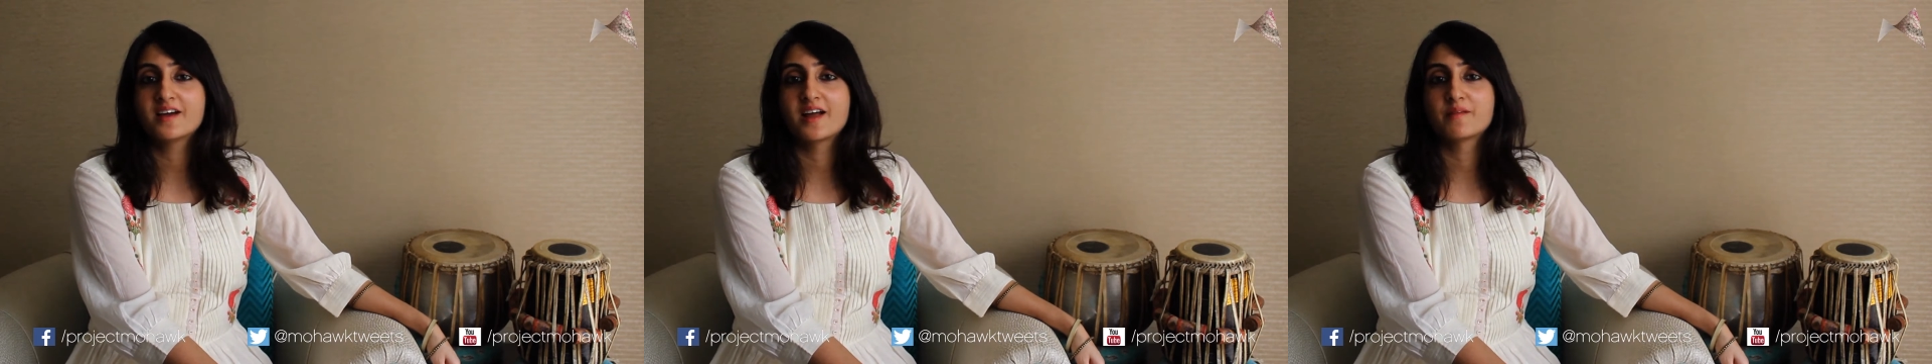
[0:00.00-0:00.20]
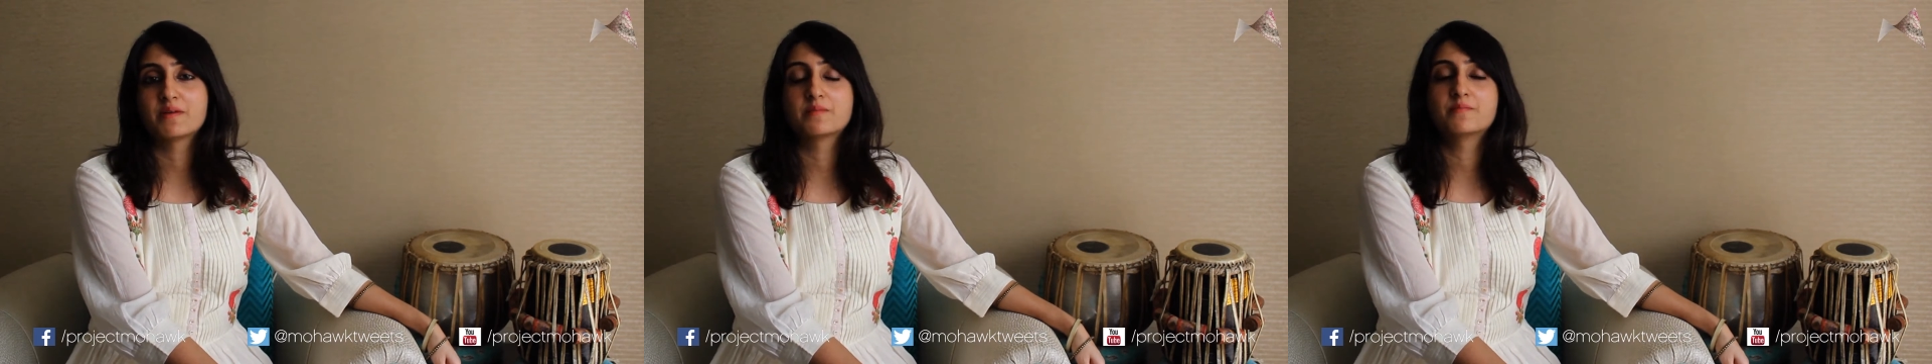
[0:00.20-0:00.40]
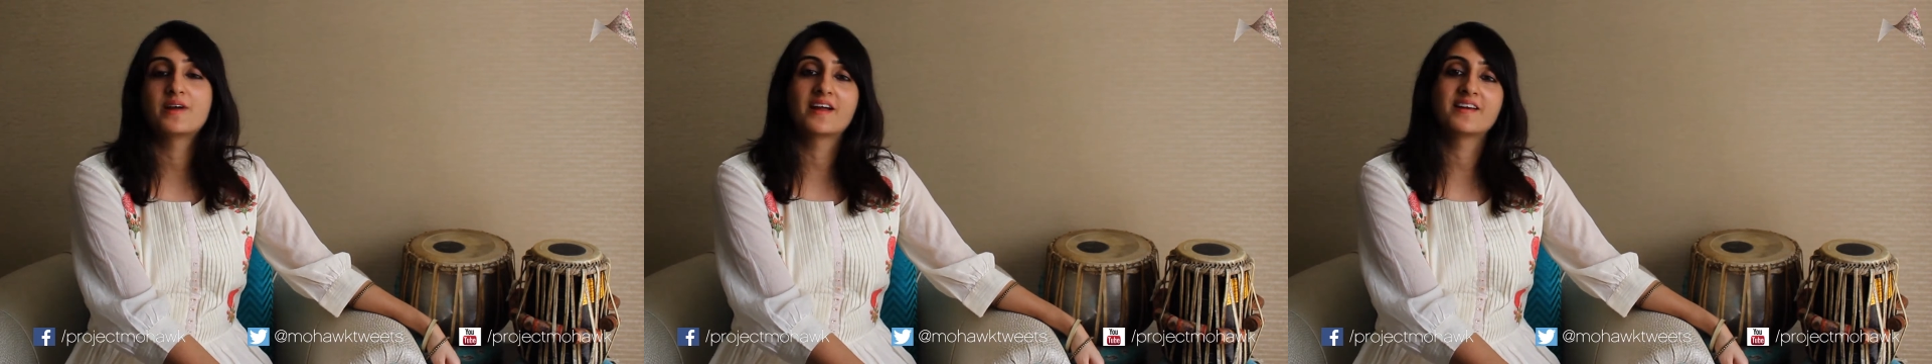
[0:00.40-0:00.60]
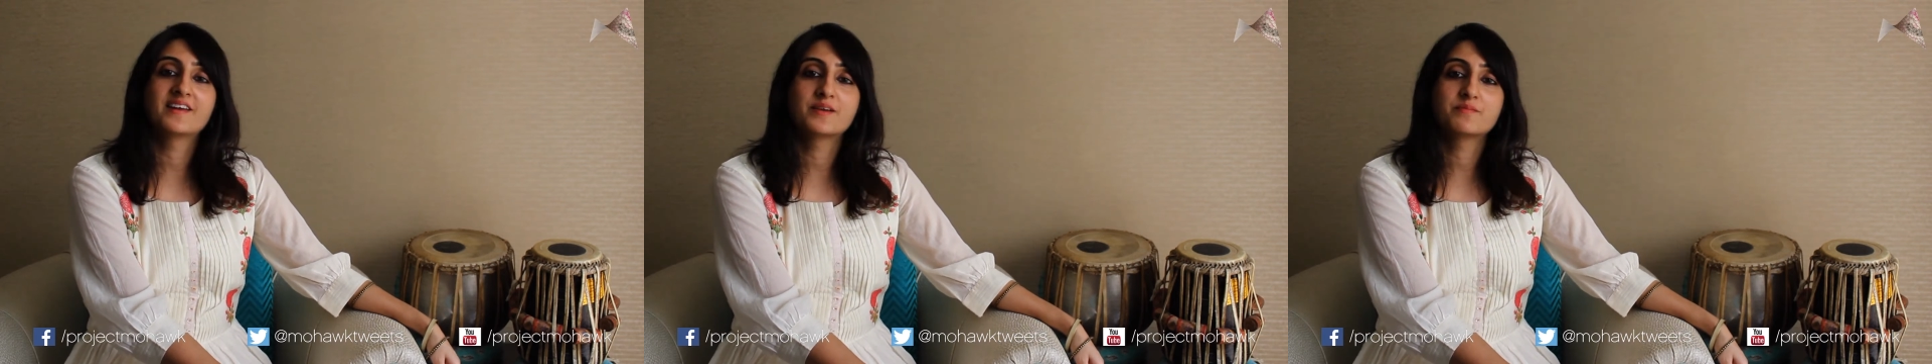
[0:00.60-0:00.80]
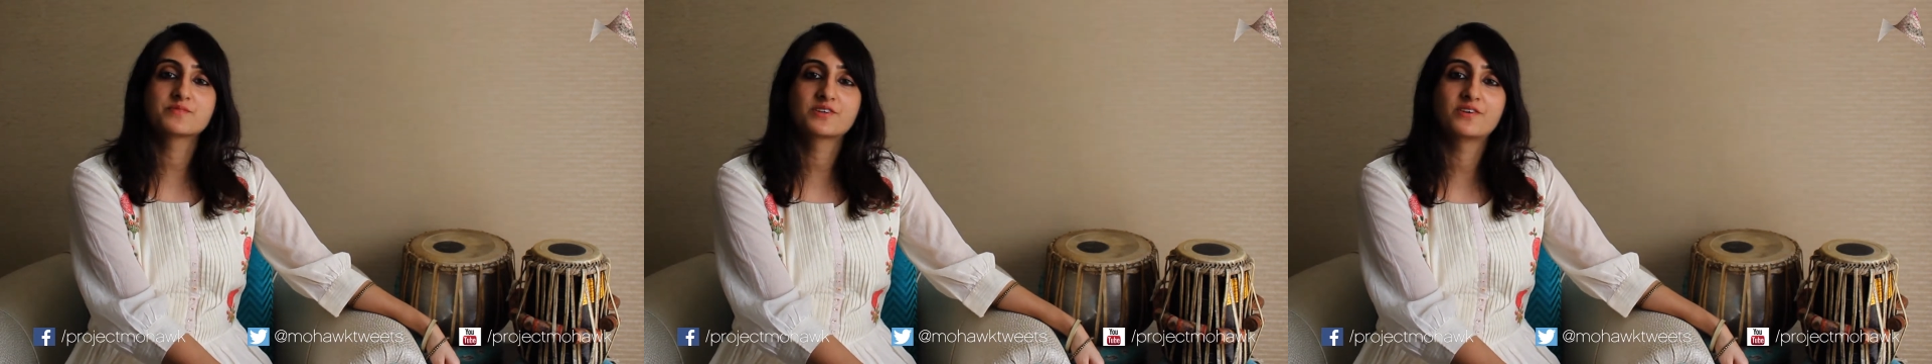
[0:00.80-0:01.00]
and my brand
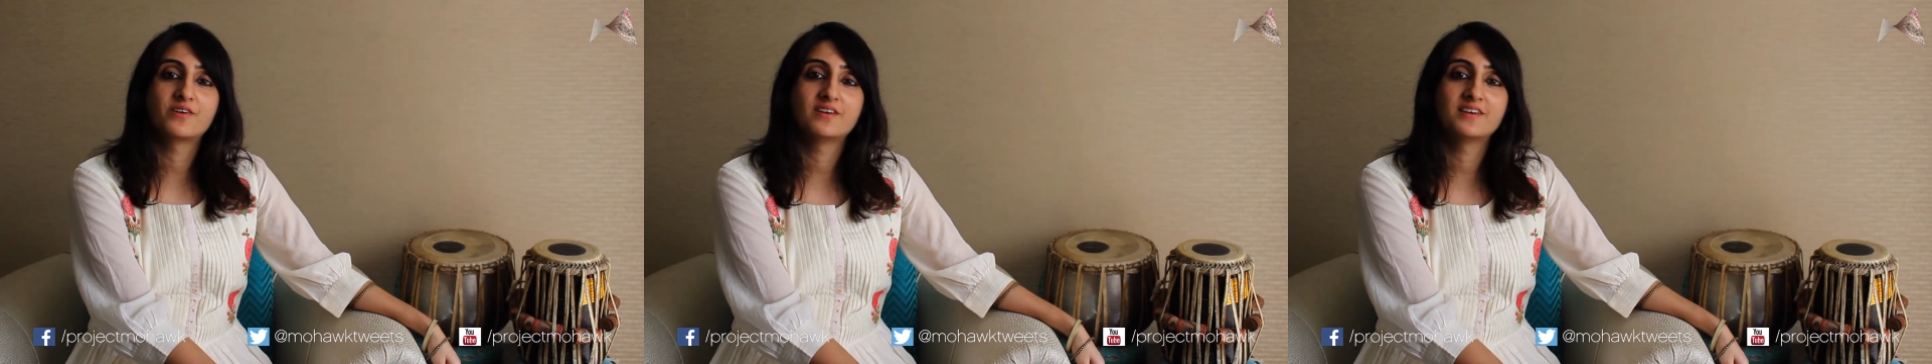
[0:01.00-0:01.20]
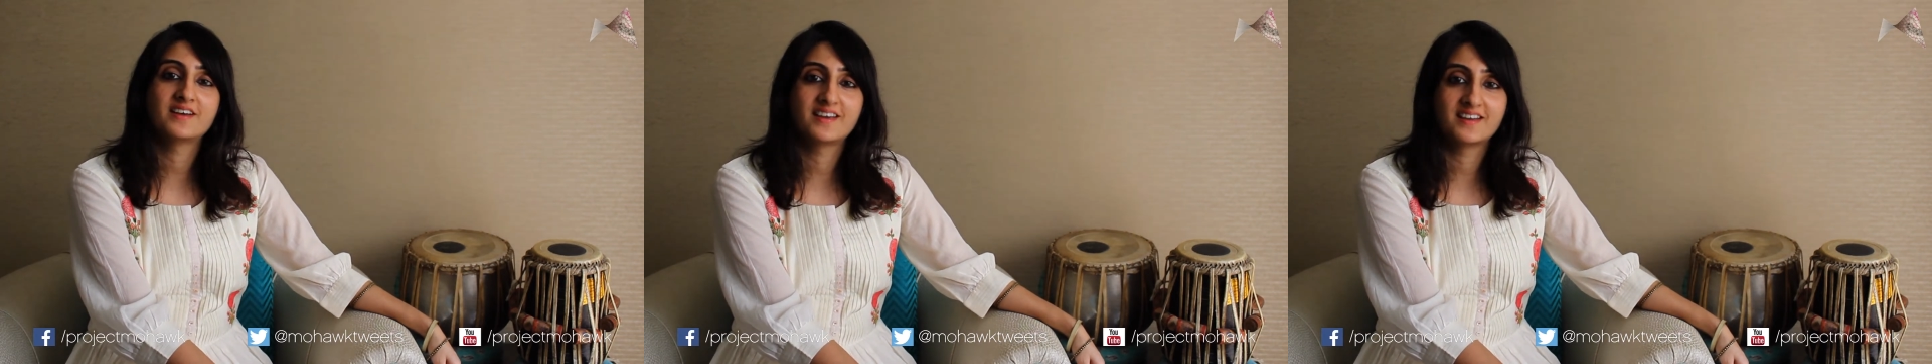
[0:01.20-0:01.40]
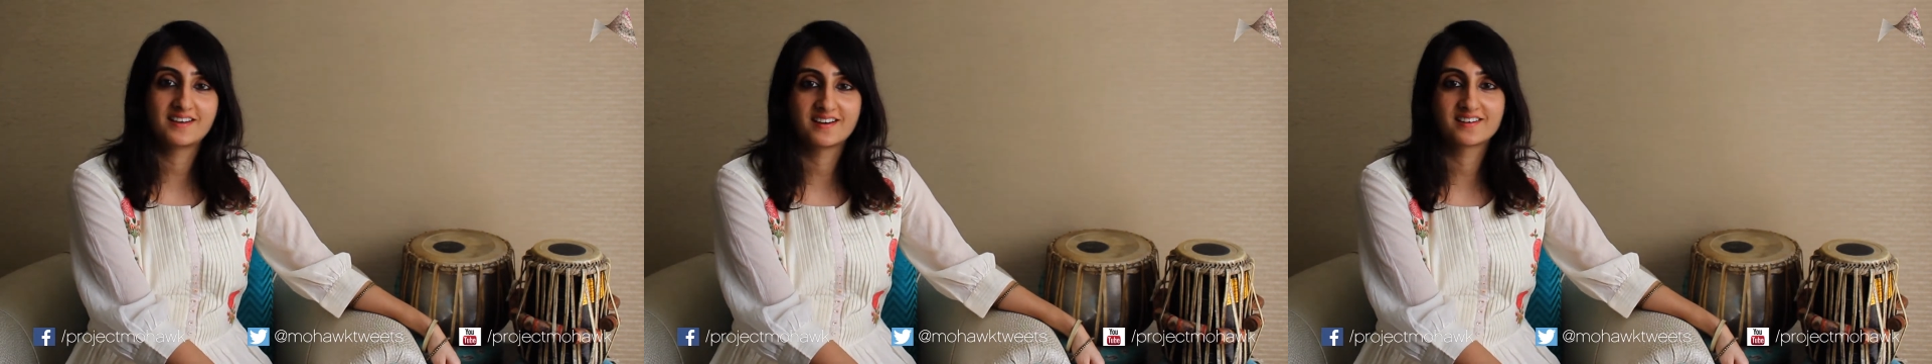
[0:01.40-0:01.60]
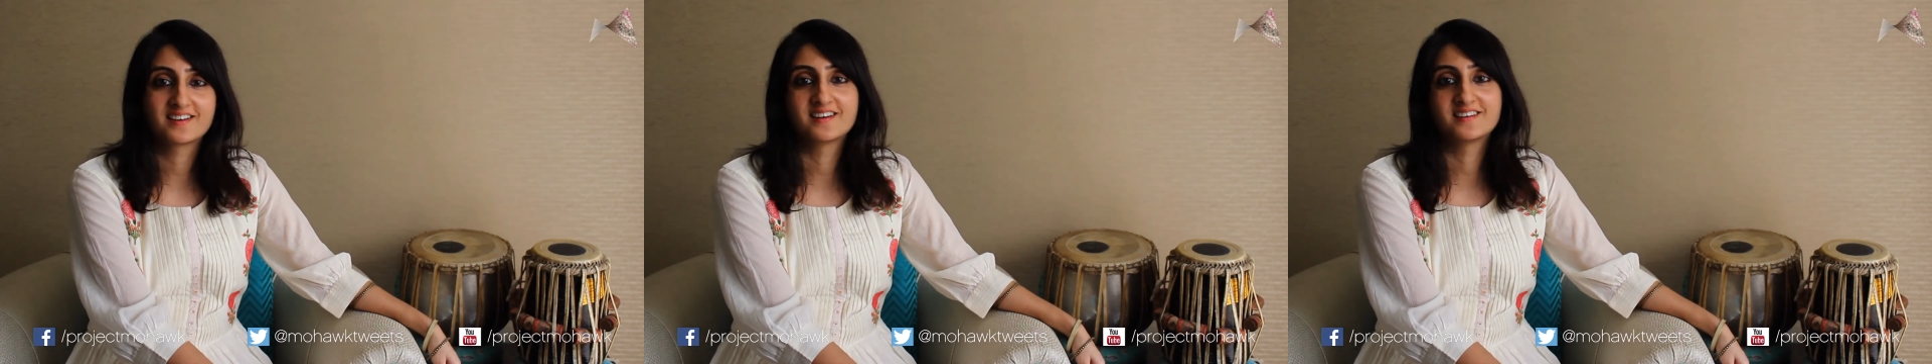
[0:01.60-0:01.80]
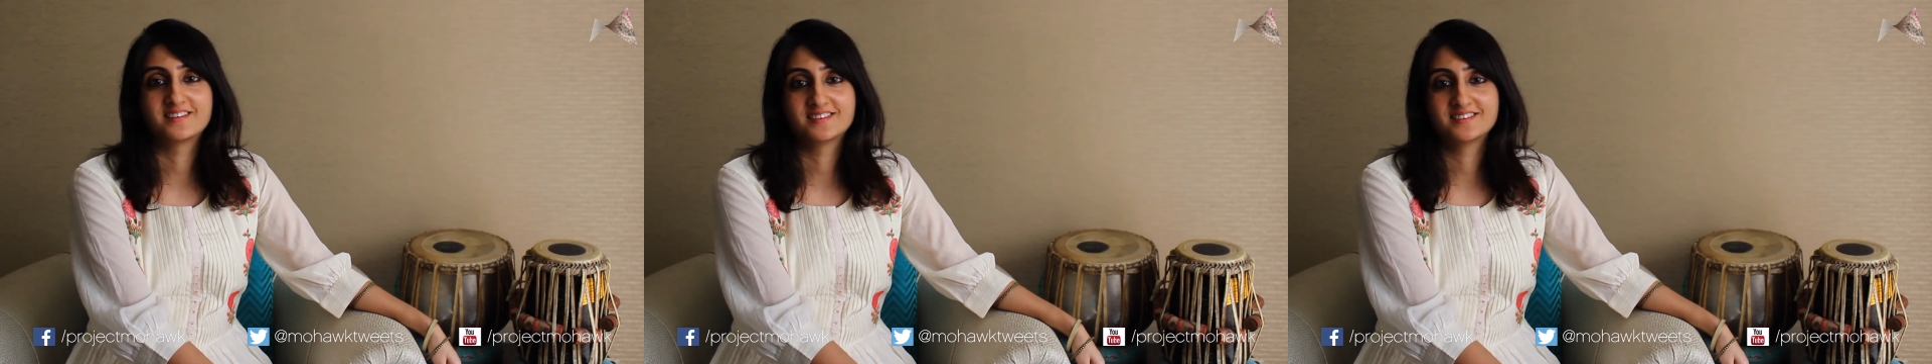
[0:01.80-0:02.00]
name is called
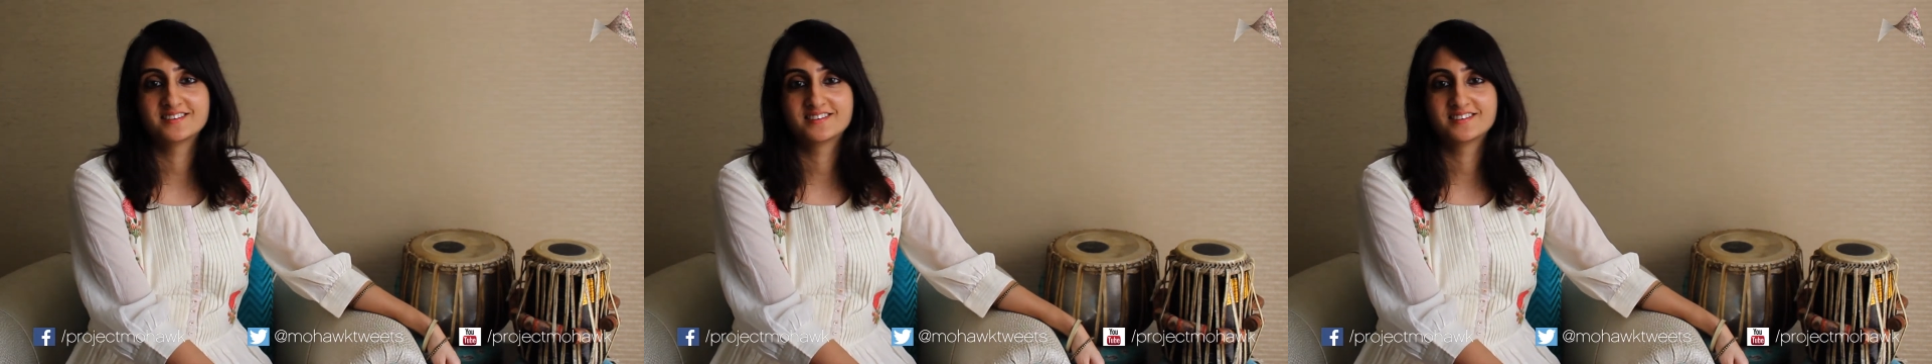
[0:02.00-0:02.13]
Karkhana.